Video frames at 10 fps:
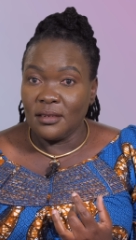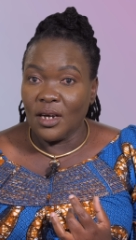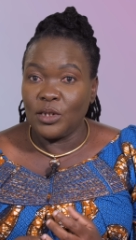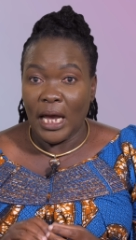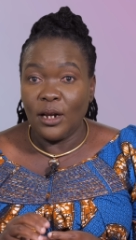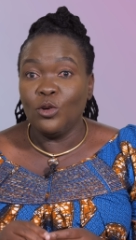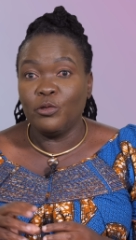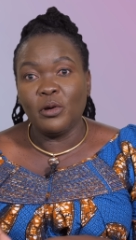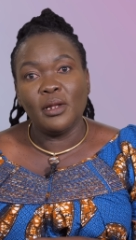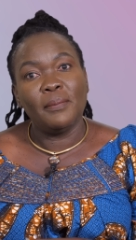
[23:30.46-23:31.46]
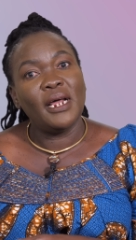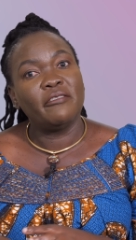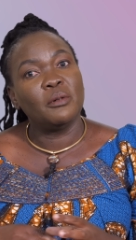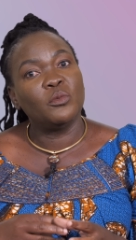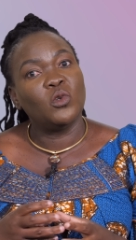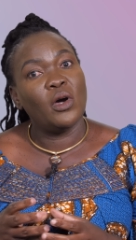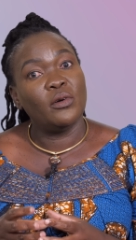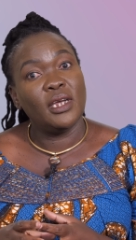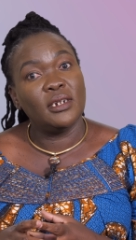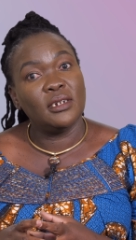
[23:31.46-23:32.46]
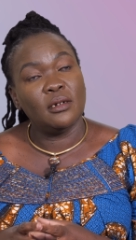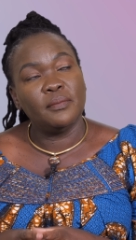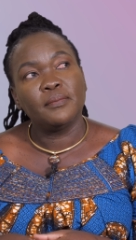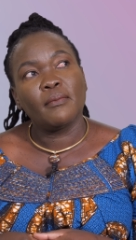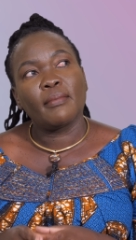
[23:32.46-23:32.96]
I, I looked for the platforms where I would get help.